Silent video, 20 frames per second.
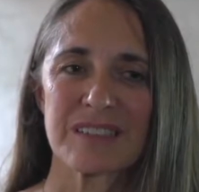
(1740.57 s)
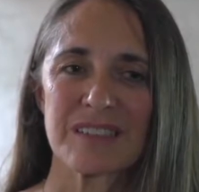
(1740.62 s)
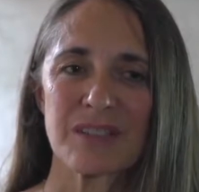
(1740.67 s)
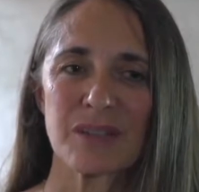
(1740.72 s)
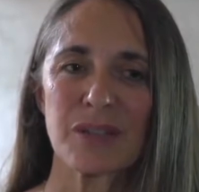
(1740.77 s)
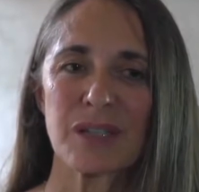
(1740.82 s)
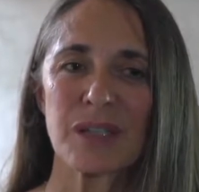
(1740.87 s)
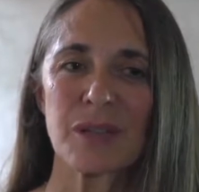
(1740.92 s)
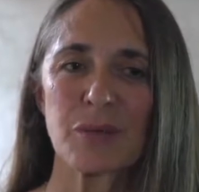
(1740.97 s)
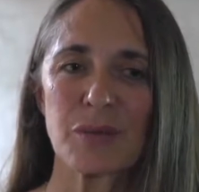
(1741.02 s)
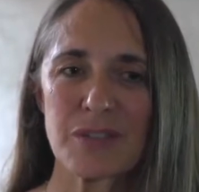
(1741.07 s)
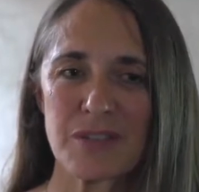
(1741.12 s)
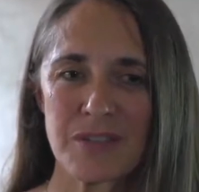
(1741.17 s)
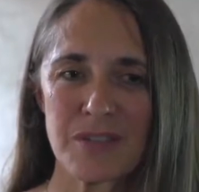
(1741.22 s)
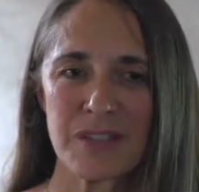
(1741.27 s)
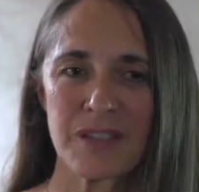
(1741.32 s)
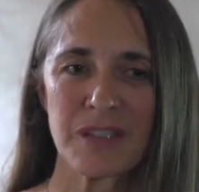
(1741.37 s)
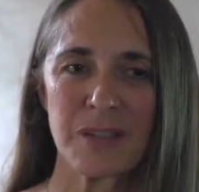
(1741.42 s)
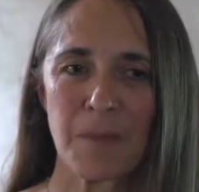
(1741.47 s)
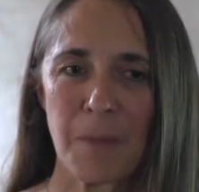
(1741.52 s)
So he
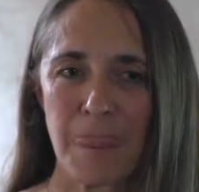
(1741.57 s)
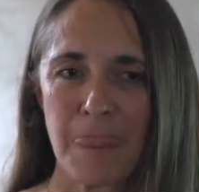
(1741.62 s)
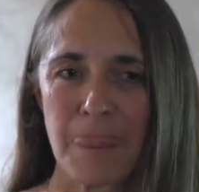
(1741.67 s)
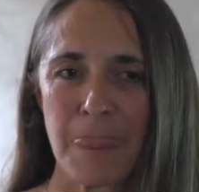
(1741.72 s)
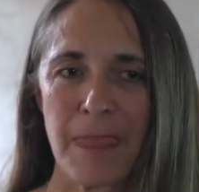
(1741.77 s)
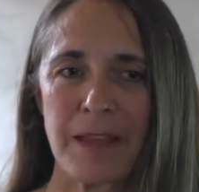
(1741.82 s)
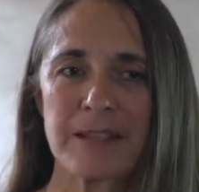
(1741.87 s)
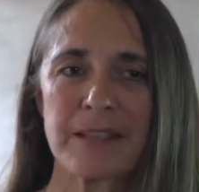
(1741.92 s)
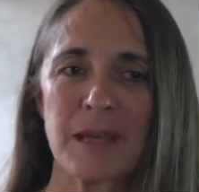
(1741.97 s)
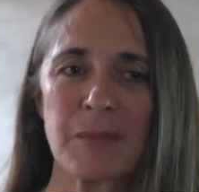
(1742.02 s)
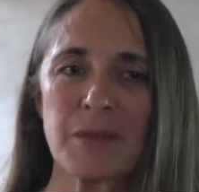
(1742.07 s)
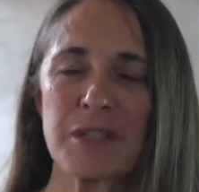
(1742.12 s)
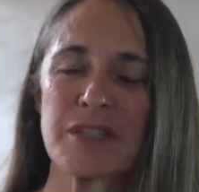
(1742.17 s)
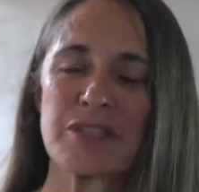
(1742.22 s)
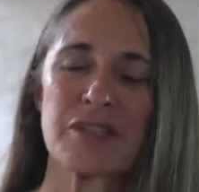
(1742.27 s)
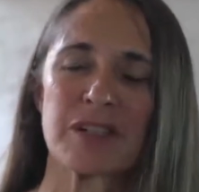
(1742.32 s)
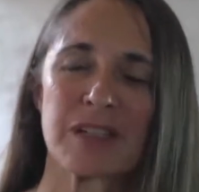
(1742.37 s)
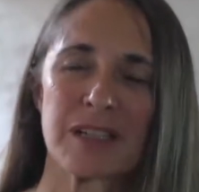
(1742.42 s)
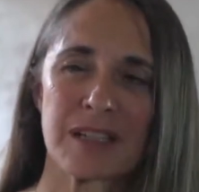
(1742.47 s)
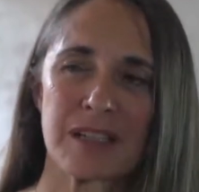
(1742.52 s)
was um,
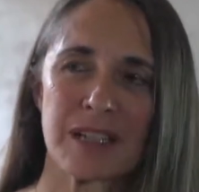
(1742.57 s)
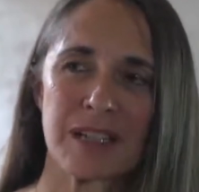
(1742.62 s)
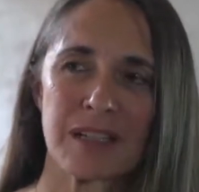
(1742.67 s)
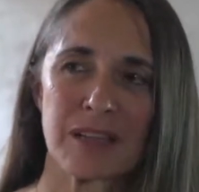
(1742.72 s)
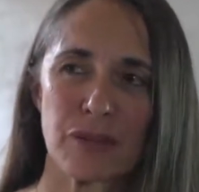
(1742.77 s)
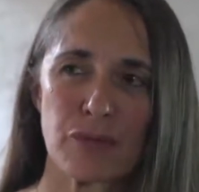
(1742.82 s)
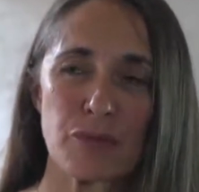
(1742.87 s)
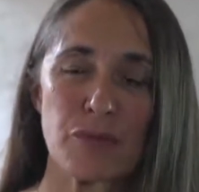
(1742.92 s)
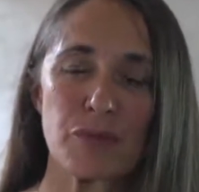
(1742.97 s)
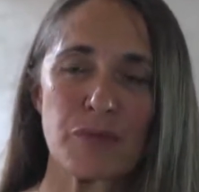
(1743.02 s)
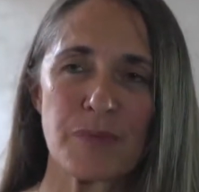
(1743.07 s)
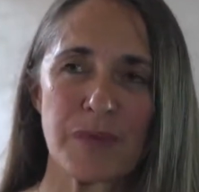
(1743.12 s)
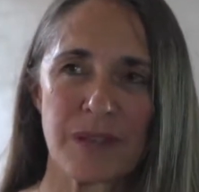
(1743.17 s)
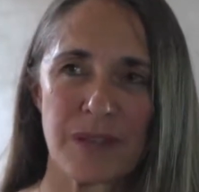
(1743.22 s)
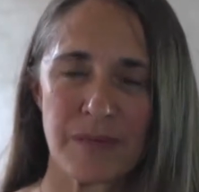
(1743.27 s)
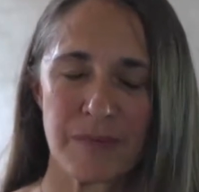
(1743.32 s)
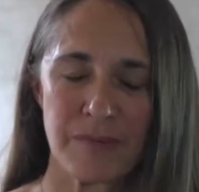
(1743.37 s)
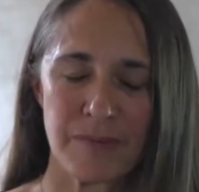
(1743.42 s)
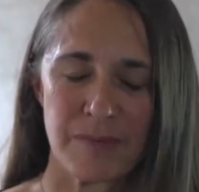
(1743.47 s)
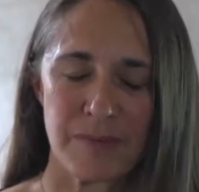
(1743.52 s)
demonstrating that through
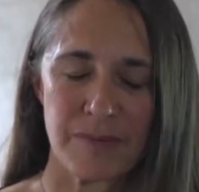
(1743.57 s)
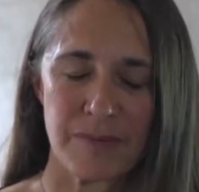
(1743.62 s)
me,